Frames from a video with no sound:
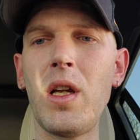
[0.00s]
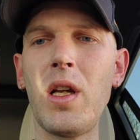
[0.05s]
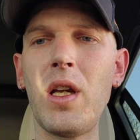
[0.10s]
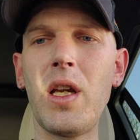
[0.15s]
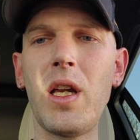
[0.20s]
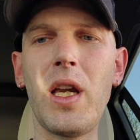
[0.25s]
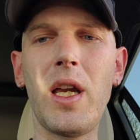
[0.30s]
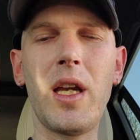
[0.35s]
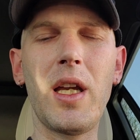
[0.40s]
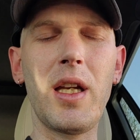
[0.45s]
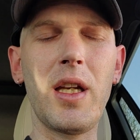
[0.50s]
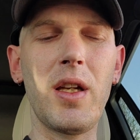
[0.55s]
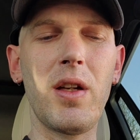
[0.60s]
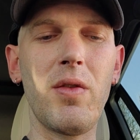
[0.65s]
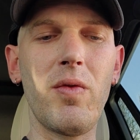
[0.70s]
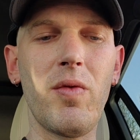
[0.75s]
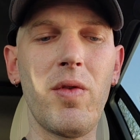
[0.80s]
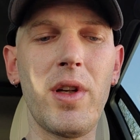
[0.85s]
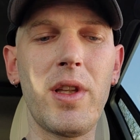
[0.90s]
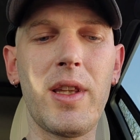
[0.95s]
and
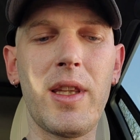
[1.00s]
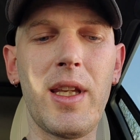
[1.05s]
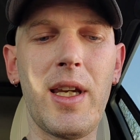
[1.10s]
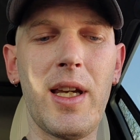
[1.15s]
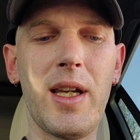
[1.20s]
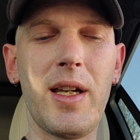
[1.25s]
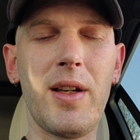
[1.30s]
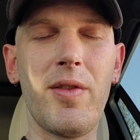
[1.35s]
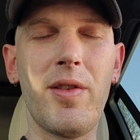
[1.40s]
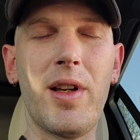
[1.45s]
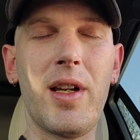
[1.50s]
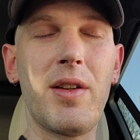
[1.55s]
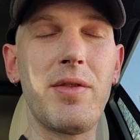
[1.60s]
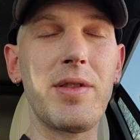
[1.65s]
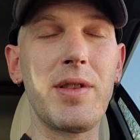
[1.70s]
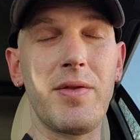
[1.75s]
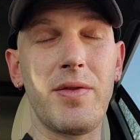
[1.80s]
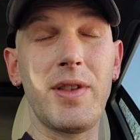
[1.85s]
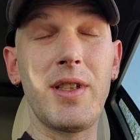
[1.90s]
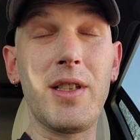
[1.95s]
with that, whenever
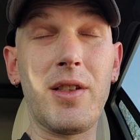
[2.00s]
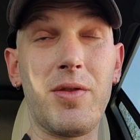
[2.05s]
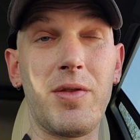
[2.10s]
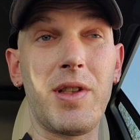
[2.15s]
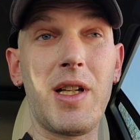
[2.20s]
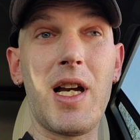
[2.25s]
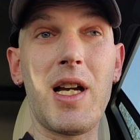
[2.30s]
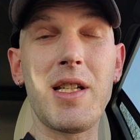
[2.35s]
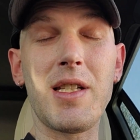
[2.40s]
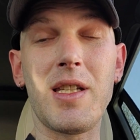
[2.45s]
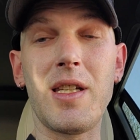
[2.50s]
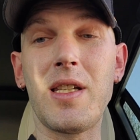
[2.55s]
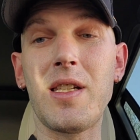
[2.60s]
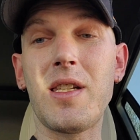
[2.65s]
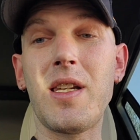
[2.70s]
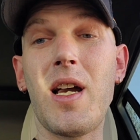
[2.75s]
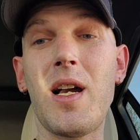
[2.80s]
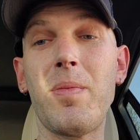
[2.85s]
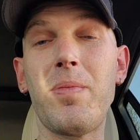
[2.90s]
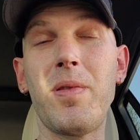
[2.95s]
a vehicle dies at a
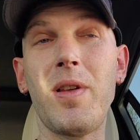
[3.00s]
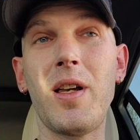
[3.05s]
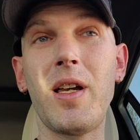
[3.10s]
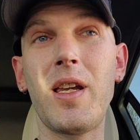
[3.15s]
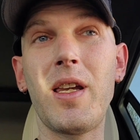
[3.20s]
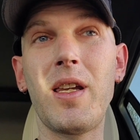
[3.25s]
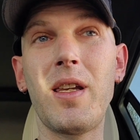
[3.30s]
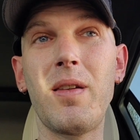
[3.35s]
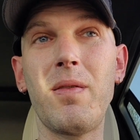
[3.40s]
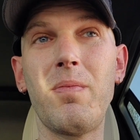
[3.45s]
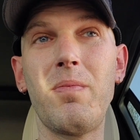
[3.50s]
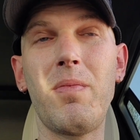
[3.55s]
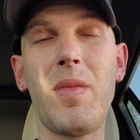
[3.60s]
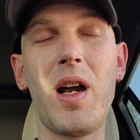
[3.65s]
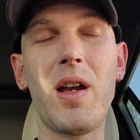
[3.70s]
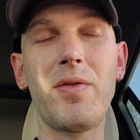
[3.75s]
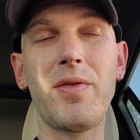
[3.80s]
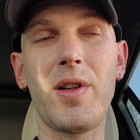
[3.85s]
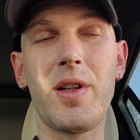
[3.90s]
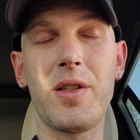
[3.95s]
stoplight,
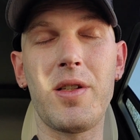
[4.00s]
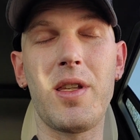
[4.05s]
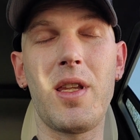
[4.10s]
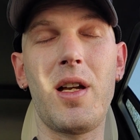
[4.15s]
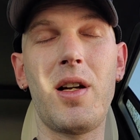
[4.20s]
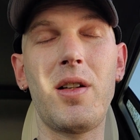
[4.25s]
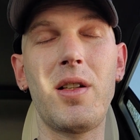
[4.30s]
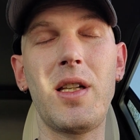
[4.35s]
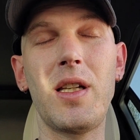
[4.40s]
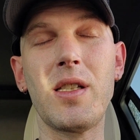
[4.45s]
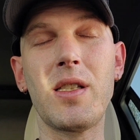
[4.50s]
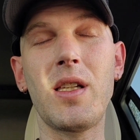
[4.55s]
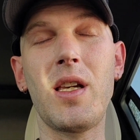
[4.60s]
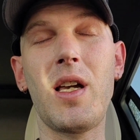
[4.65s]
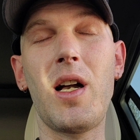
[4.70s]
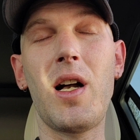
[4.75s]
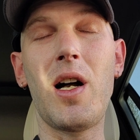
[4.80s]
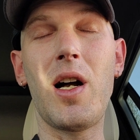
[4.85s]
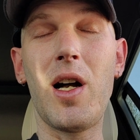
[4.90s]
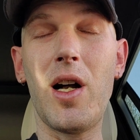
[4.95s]
my first thought is,
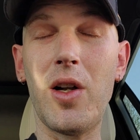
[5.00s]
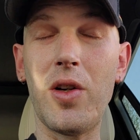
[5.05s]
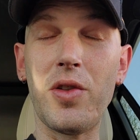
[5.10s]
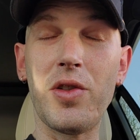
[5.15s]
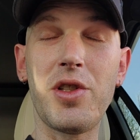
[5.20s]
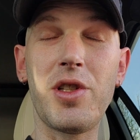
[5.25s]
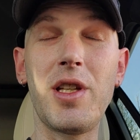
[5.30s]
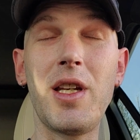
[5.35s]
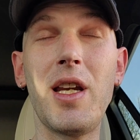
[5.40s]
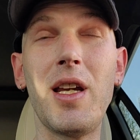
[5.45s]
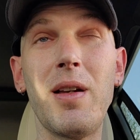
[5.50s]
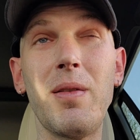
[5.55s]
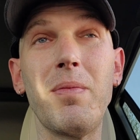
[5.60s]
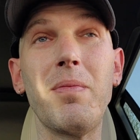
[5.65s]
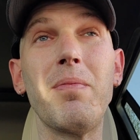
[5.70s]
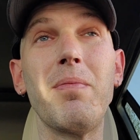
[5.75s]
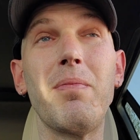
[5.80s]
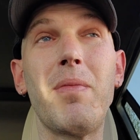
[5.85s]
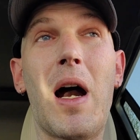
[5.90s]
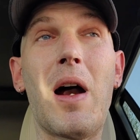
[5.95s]
oh shit,
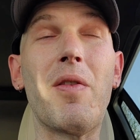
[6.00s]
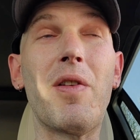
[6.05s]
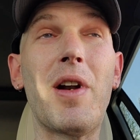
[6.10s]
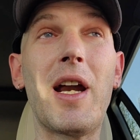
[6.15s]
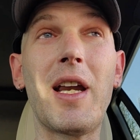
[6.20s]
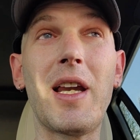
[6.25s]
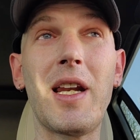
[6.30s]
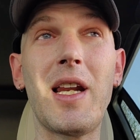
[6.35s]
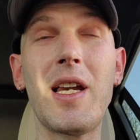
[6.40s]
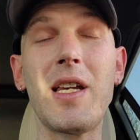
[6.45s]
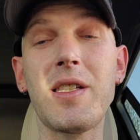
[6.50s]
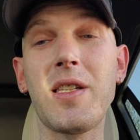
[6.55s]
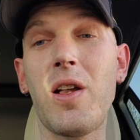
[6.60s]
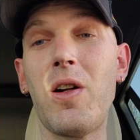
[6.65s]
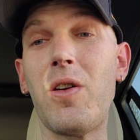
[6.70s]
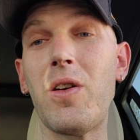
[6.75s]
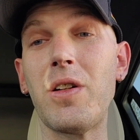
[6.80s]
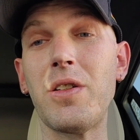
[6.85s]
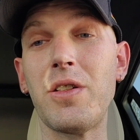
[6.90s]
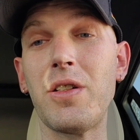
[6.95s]
my ragged ass
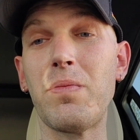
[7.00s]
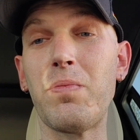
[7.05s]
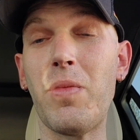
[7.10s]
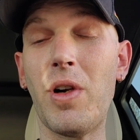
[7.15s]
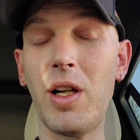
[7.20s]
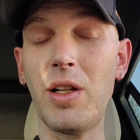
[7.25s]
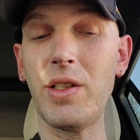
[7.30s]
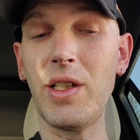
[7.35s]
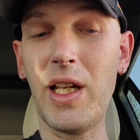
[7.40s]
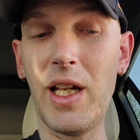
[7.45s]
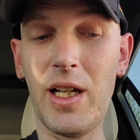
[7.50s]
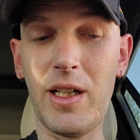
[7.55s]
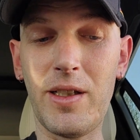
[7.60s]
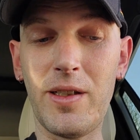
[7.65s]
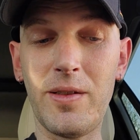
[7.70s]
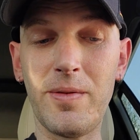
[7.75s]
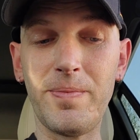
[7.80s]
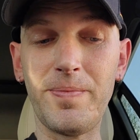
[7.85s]
car just broke down.